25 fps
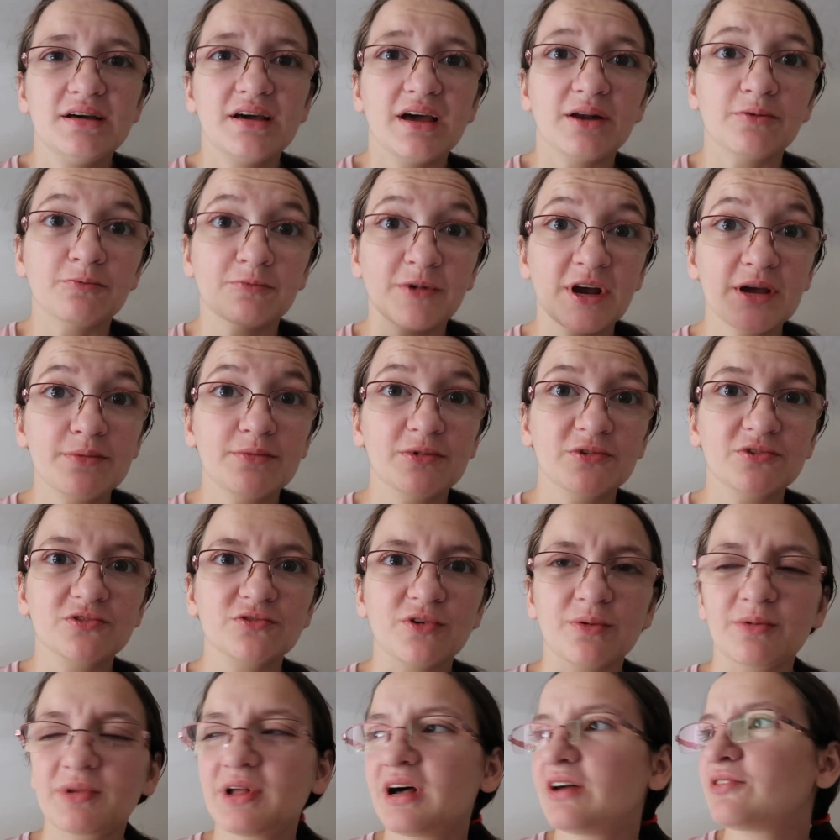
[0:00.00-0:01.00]
and rainbow
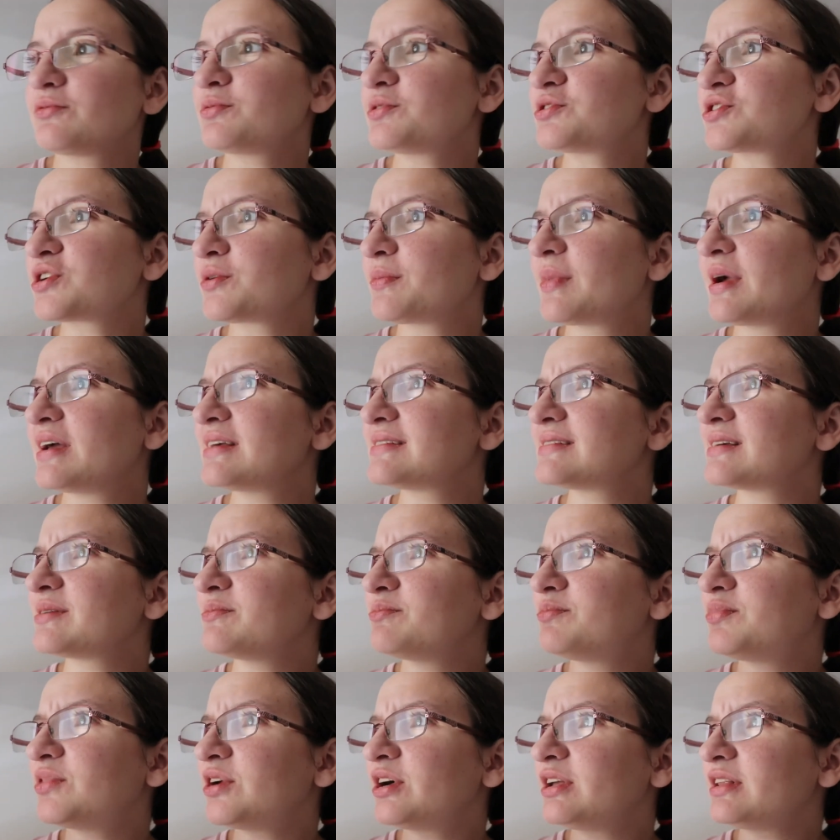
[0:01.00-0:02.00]
storm clouds, which are
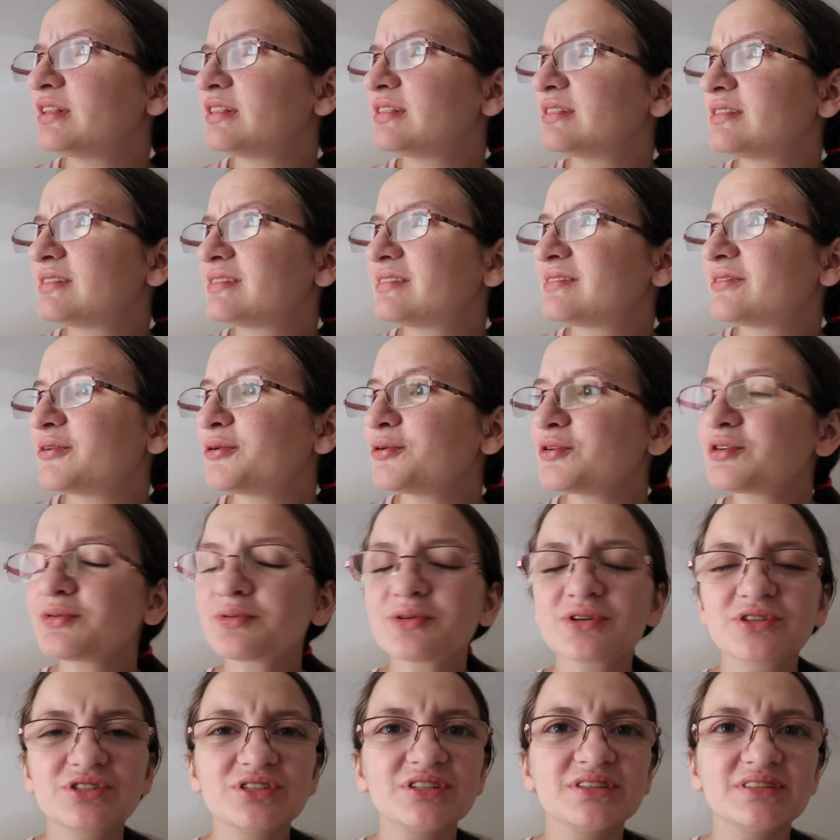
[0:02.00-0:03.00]
amazing, but
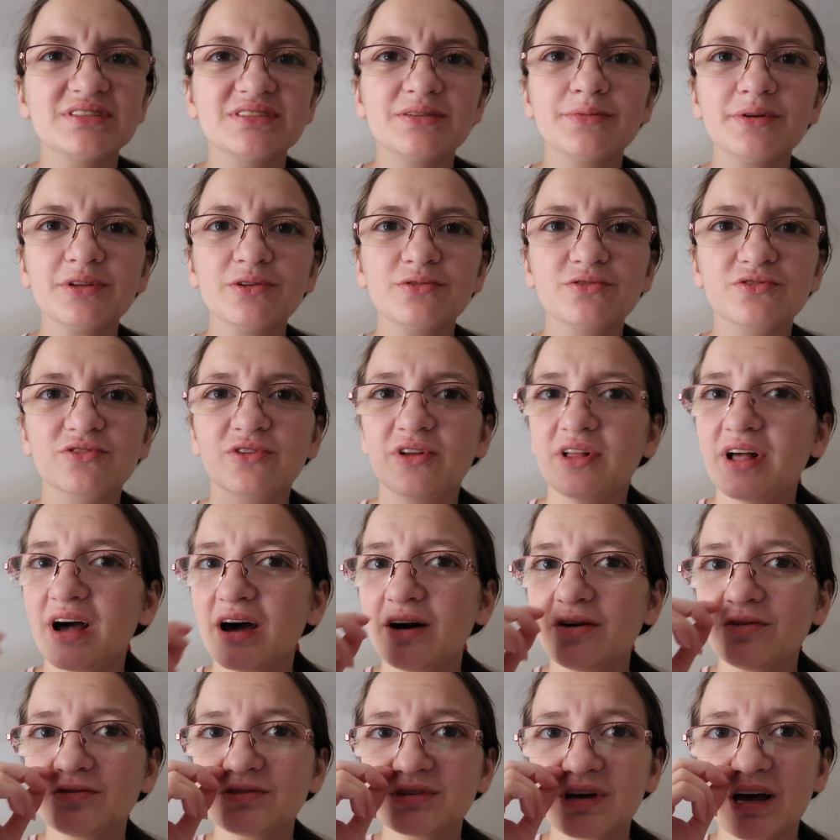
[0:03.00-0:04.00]
those were just some of those
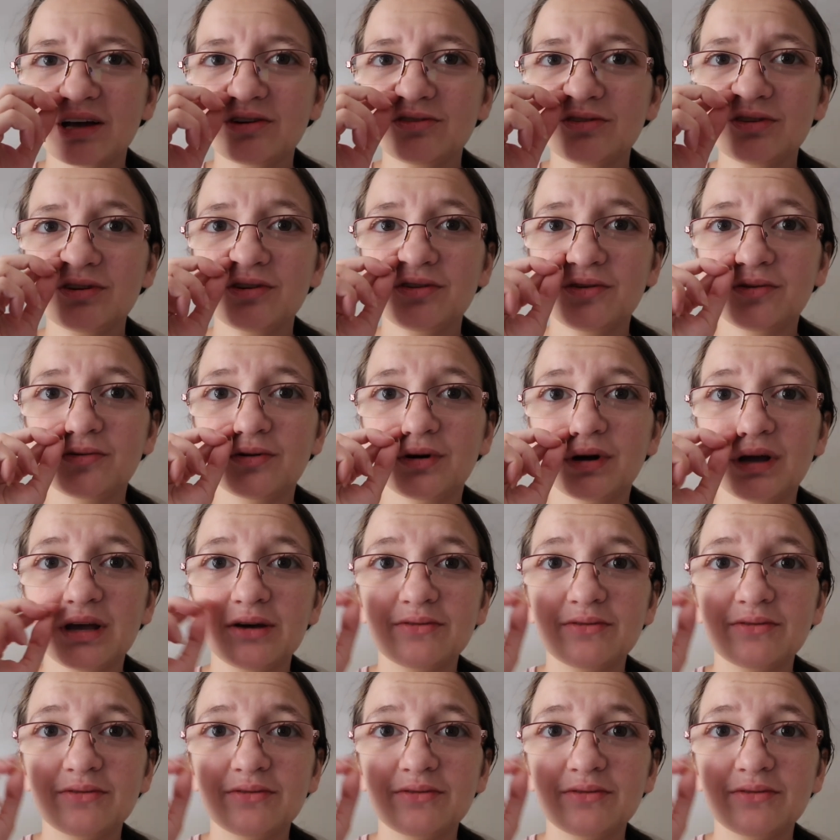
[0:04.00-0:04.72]
clouds. I don't know.